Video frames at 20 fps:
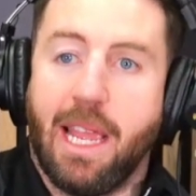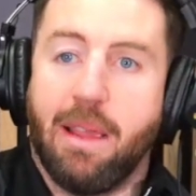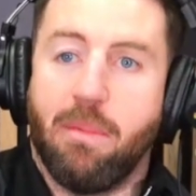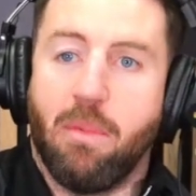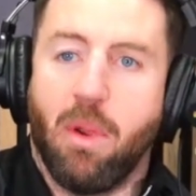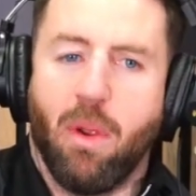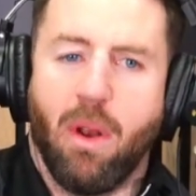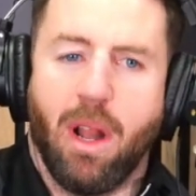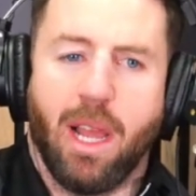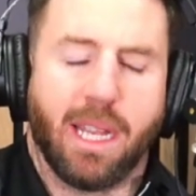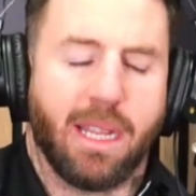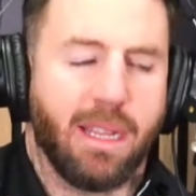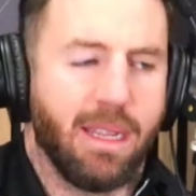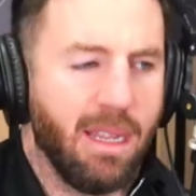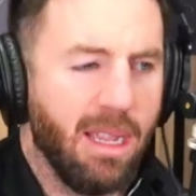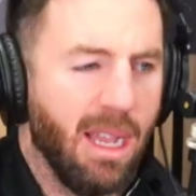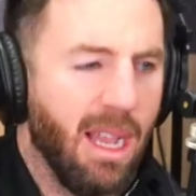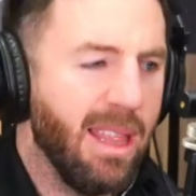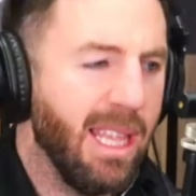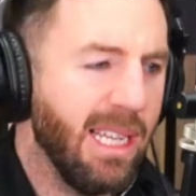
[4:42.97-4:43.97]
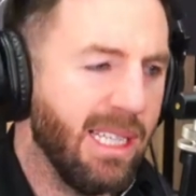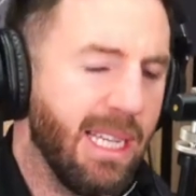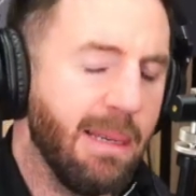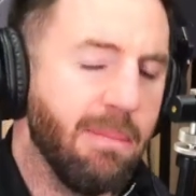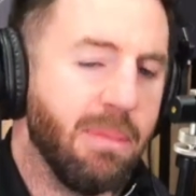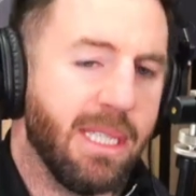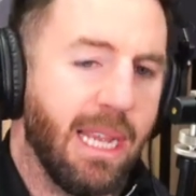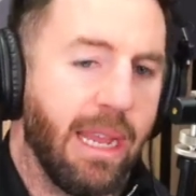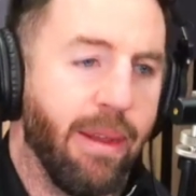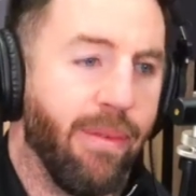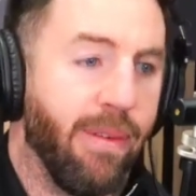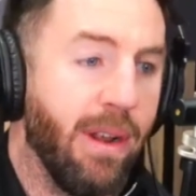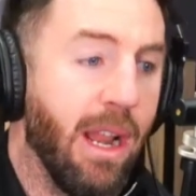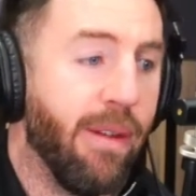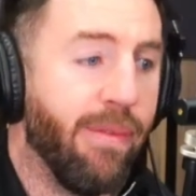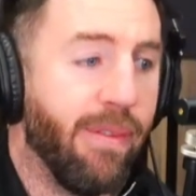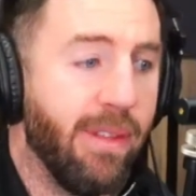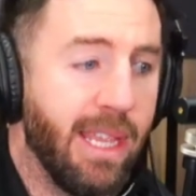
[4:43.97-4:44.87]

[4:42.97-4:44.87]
And we were like, oh, they seem safe enough.